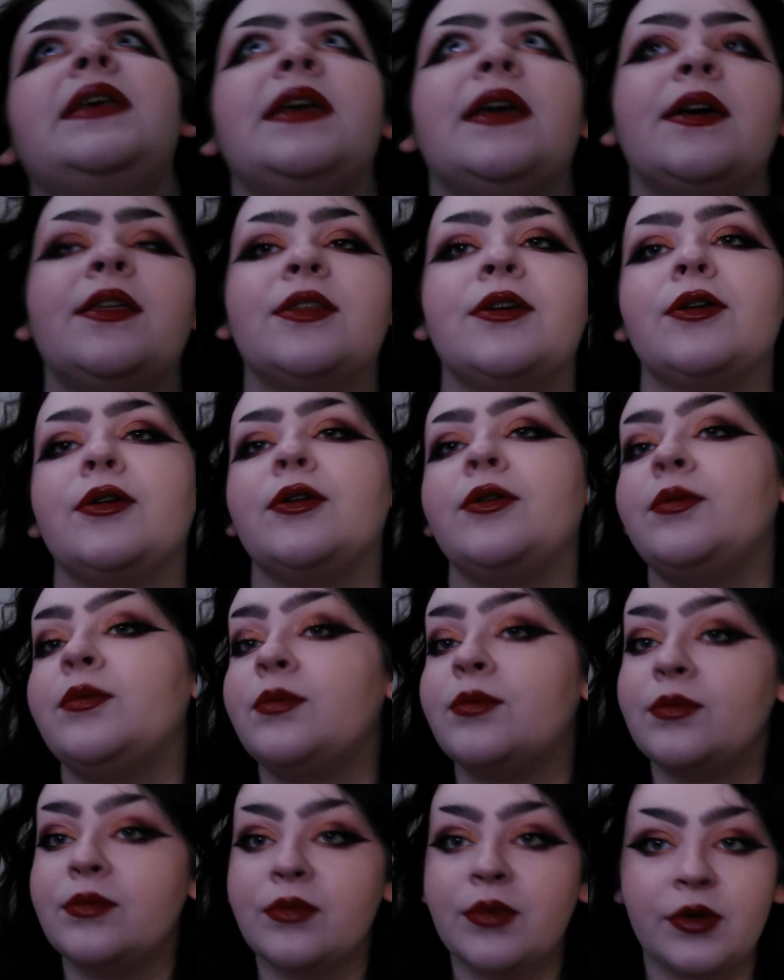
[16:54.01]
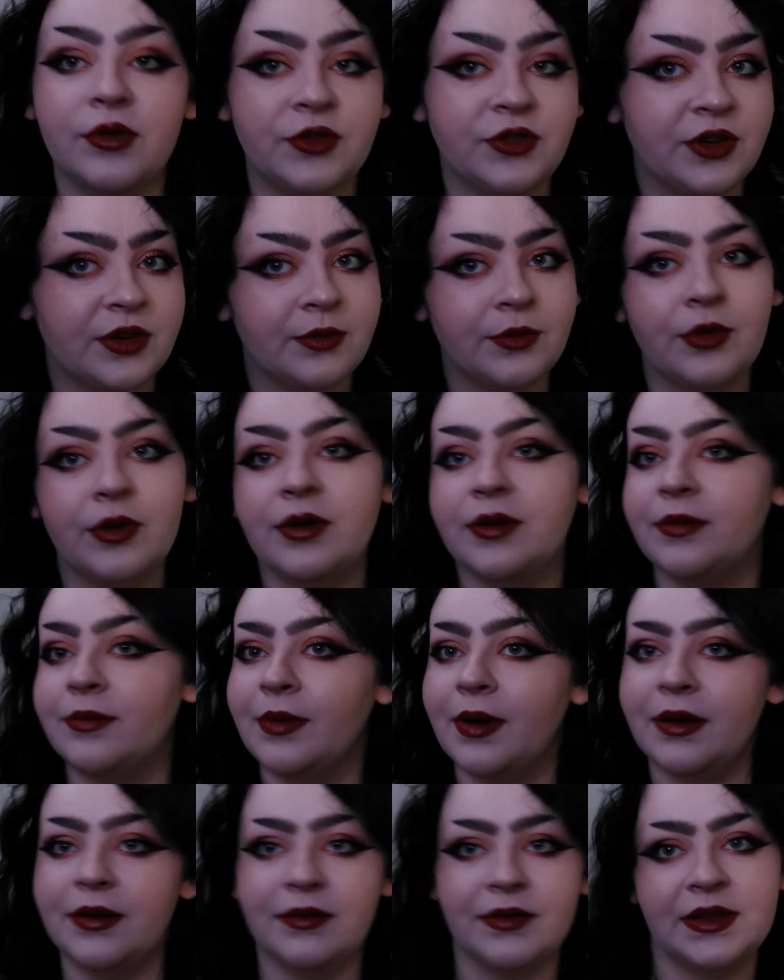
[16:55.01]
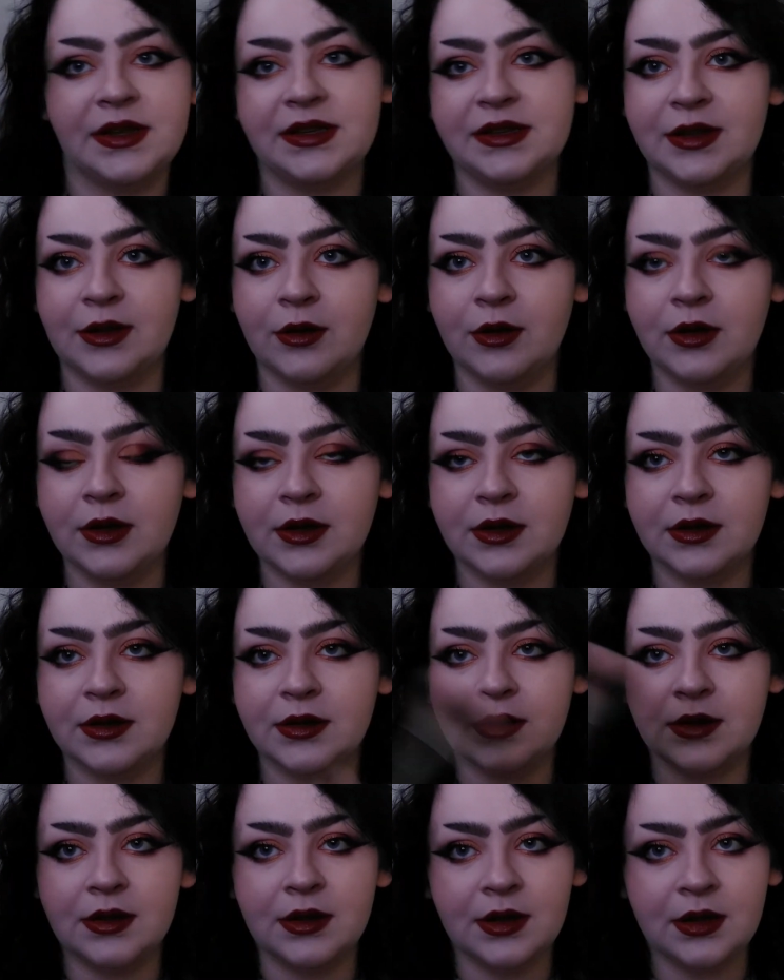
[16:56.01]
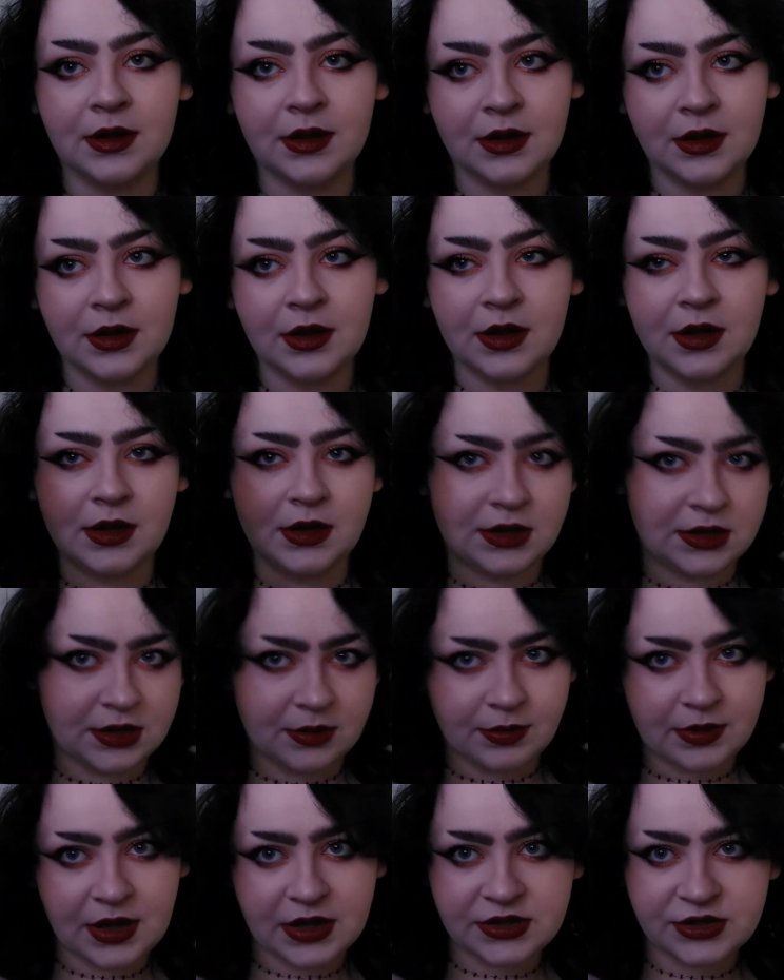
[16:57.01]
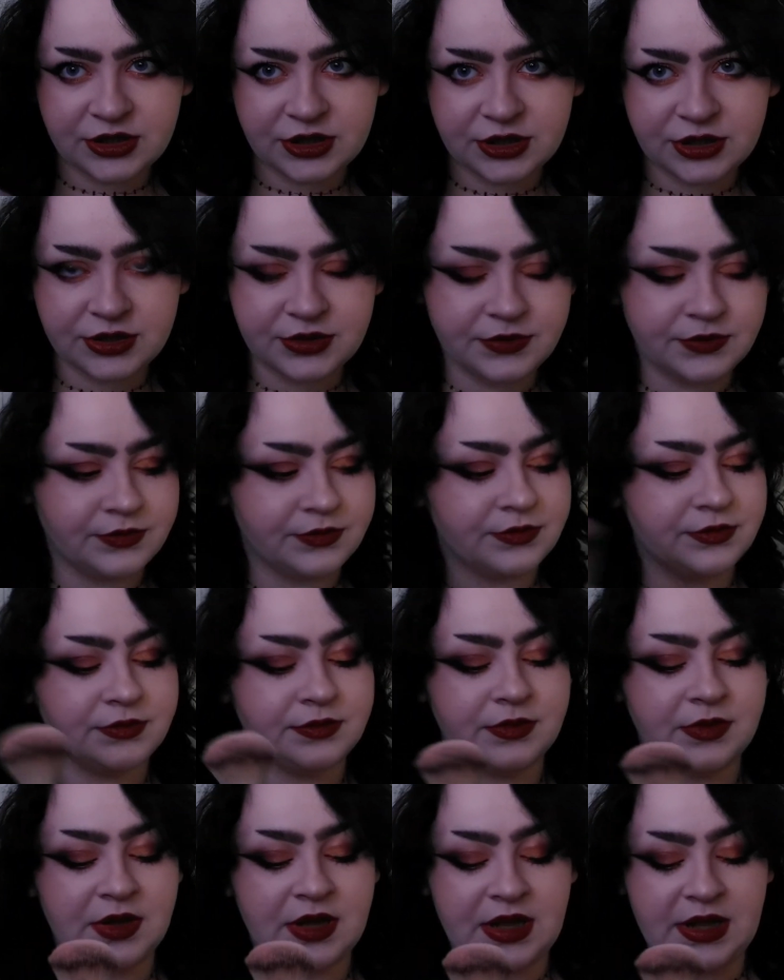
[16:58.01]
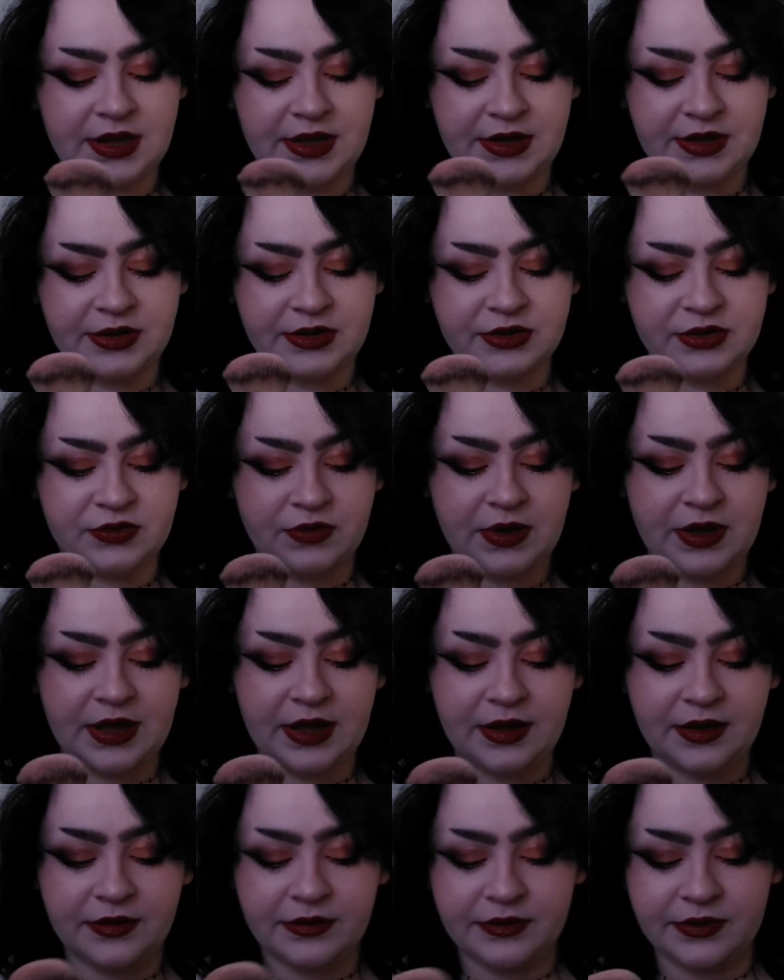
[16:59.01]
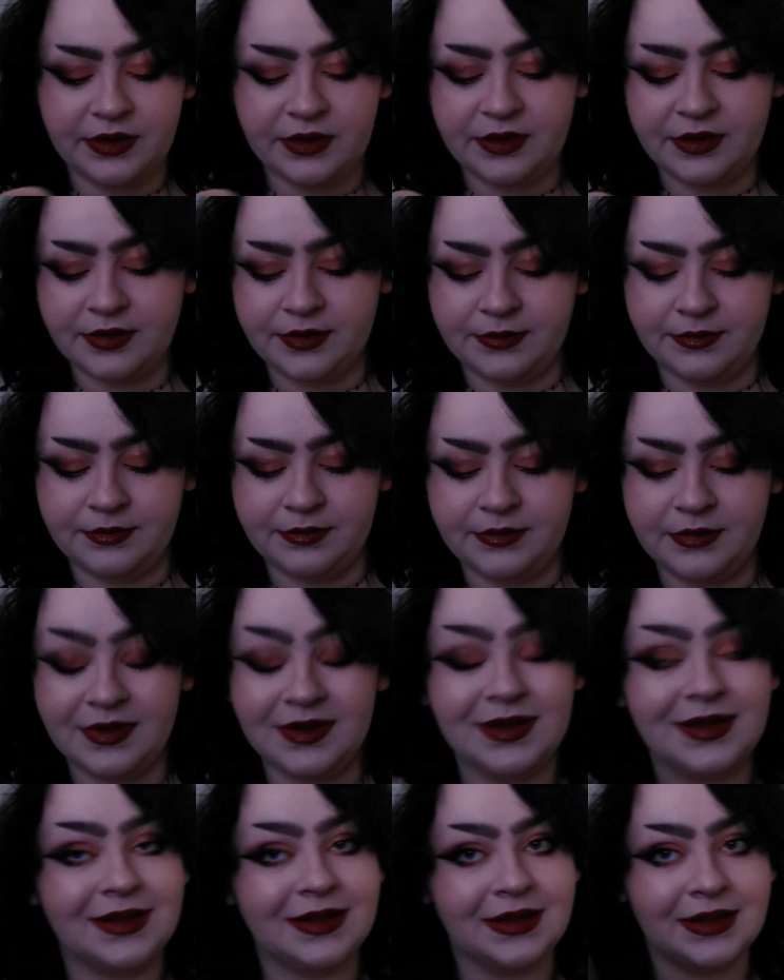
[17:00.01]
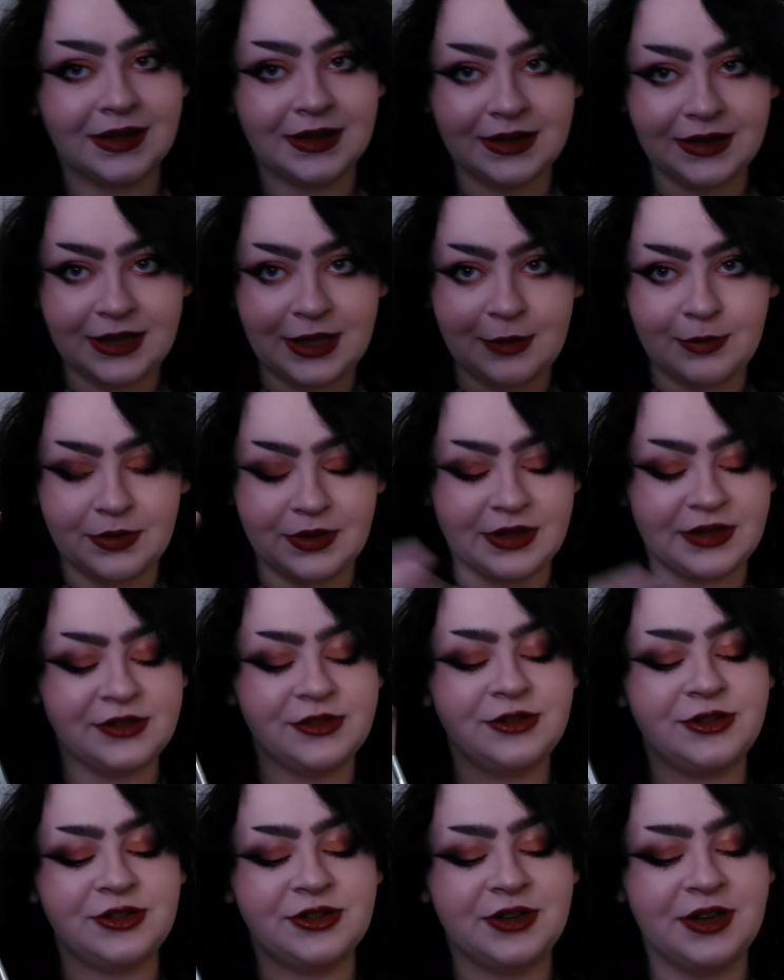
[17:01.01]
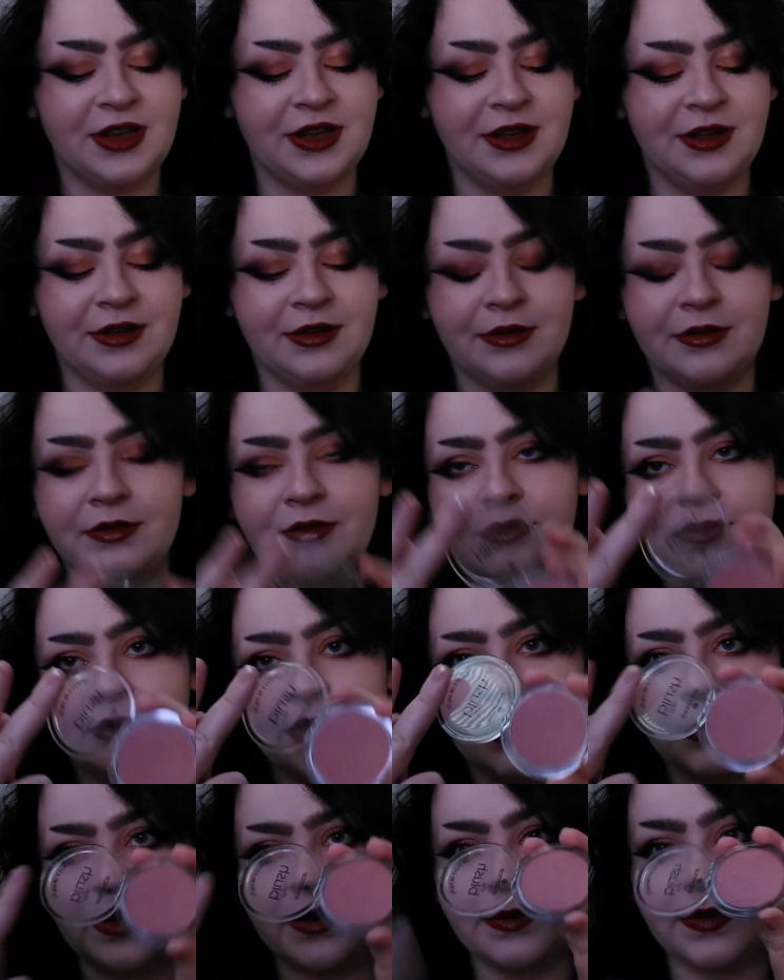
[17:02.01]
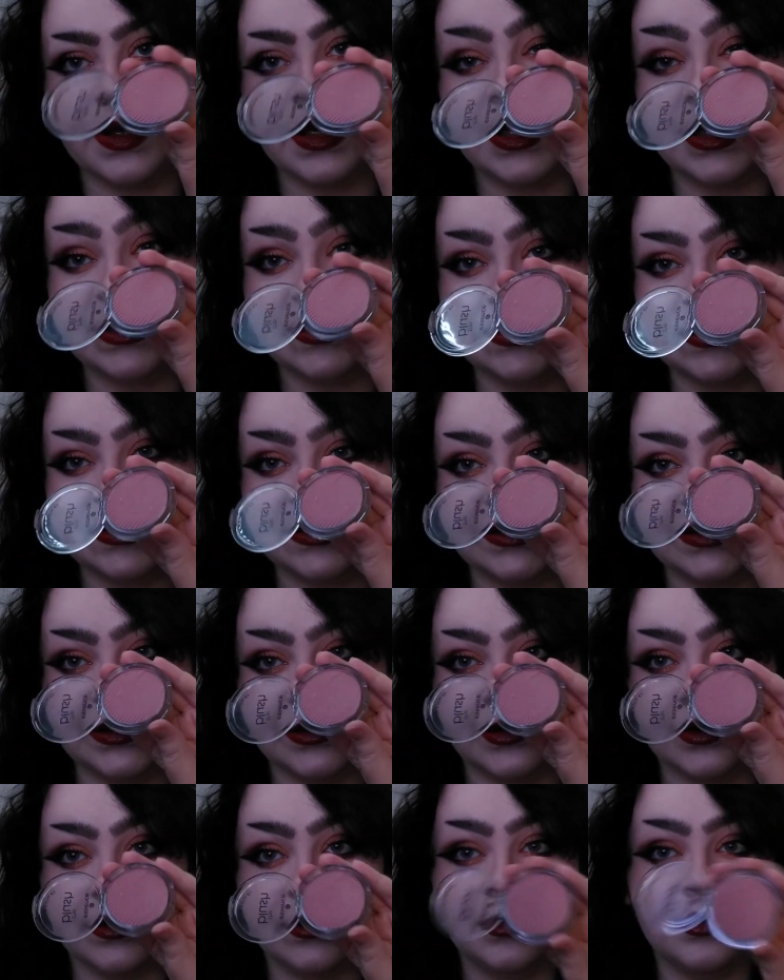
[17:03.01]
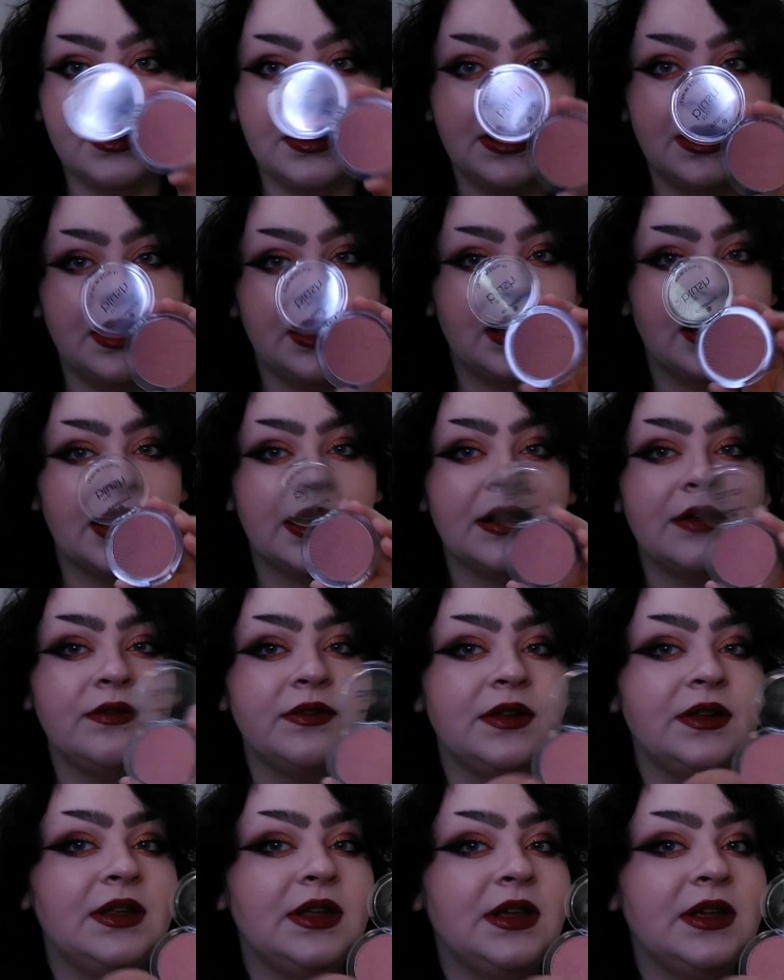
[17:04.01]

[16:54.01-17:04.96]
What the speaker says: the other most important part of this look, the blush. So I have the blush from Essence here, and I feel